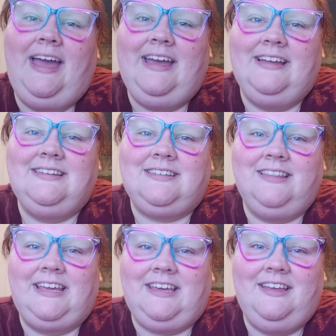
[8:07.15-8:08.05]
And
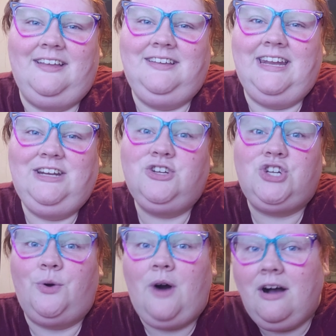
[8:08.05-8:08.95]
like getting to
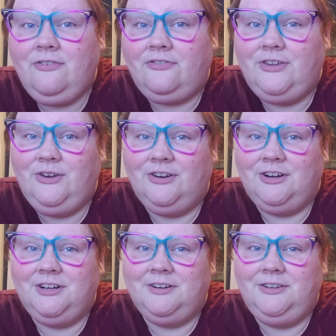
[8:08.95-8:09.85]
show off
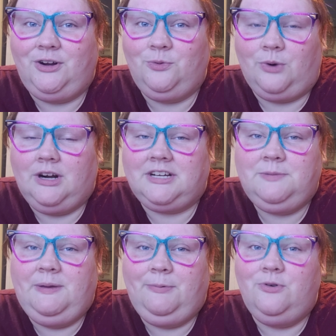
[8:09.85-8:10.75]
your work
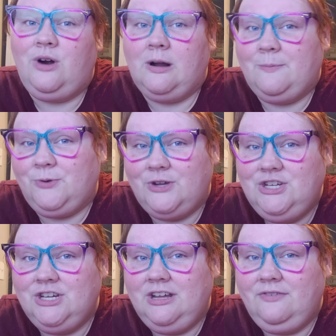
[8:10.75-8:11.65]
to people who are
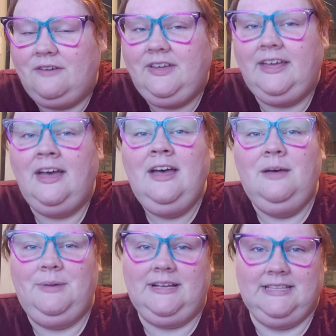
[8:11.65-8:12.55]
appreciative of it,
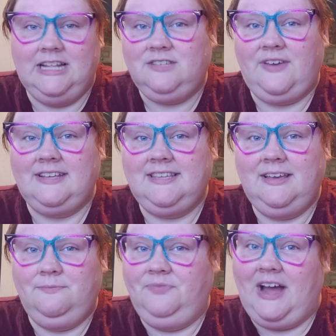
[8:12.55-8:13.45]
because let's face
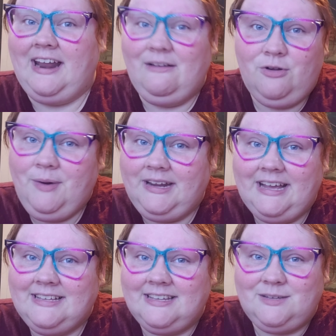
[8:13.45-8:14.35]
it, not
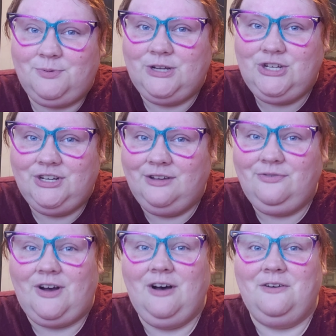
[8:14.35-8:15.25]
everybody is as
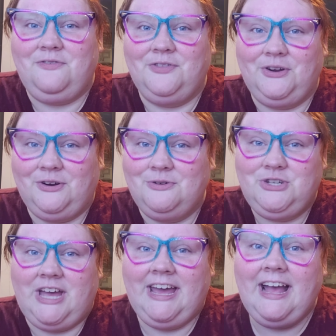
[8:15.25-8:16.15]
appreciative of the
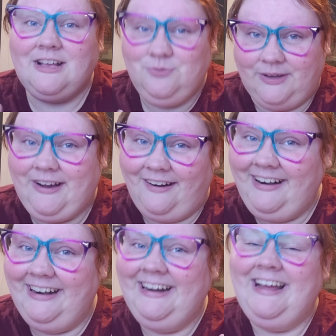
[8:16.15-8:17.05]
crochet as we
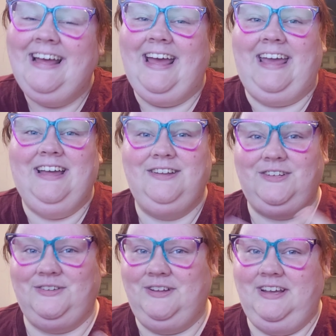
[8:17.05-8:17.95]
are,
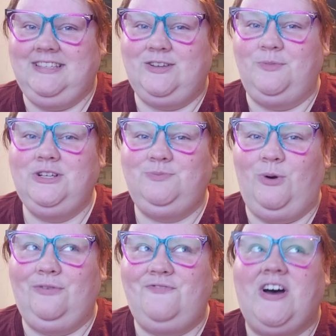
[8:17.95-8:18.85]
and it's so much
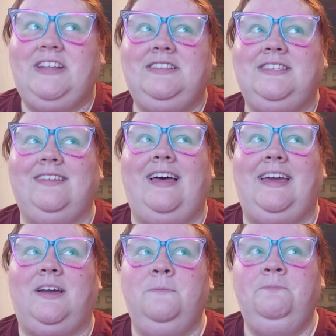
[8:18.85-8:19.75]
more fun to
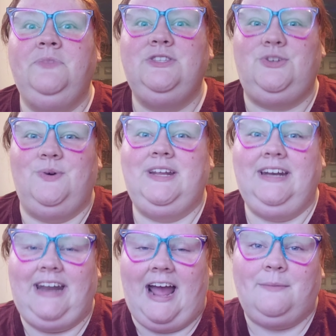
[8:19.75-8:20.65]
like do it
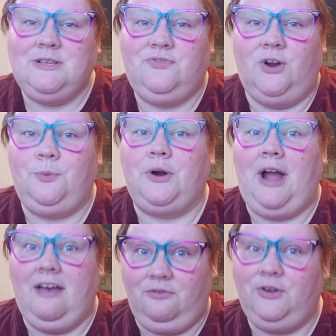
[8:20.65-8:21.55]
in an atmosphere
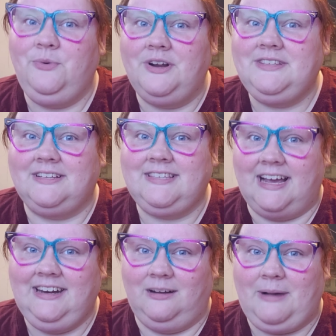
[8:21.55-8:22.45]
where everyone is
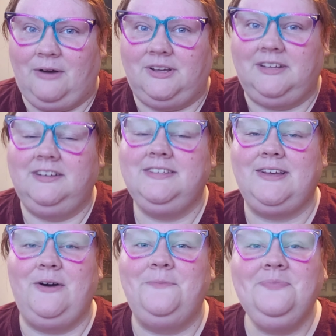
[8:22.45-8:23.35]
excited about it.
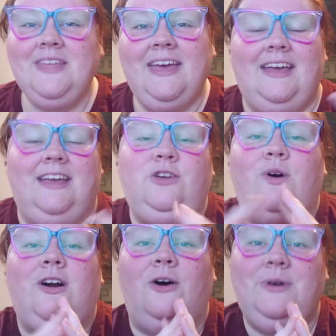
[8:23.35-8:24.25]
So
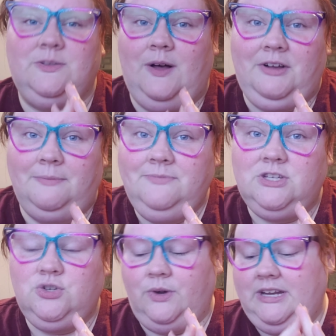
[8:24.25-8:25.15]
you are always welcome
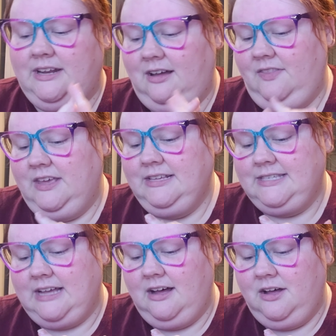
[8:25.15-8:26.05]
to join in on
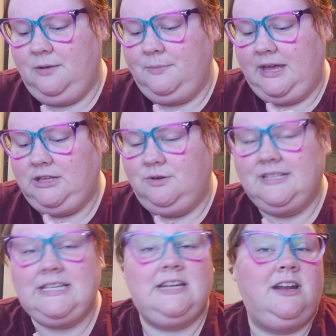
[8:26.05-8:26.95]
this, and you
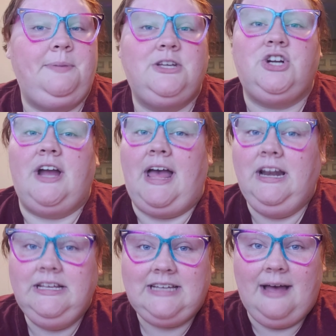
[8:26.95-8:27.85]
can send in a picture at
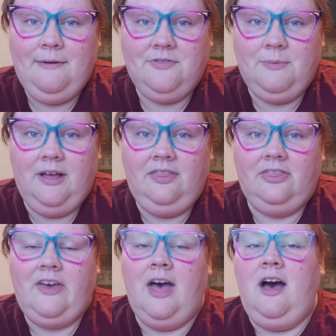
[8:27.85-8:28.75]
any time of the month.